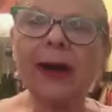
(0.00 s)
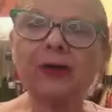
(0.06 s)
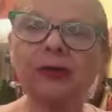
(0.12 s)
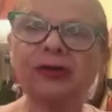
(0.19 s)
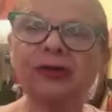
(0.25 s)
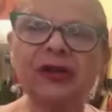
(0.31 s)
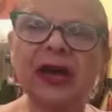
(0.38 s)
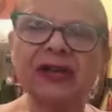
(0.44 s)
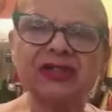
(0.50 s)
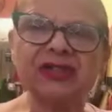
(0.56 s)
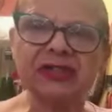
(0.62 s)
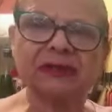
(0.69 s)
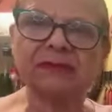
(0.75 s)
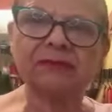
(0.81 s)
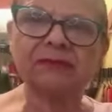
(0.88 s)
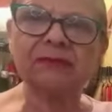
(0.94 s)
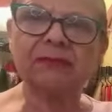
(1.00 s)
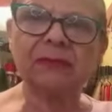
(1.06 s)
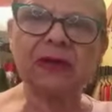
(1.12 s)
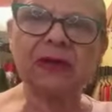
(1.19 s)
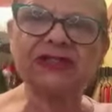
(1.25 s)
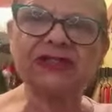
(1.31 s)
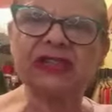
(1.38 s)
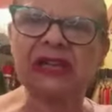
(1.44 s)
I don't touch it.
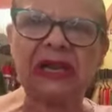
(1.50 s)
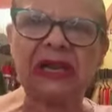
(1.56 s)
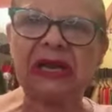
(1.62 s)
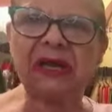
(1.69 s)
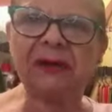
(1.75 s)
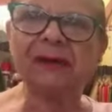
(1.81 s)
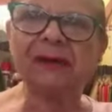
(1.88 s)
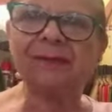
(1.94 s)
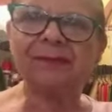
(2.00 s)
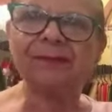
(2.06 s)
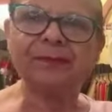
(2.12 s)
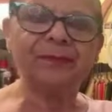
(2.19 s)
Okay. It's clean.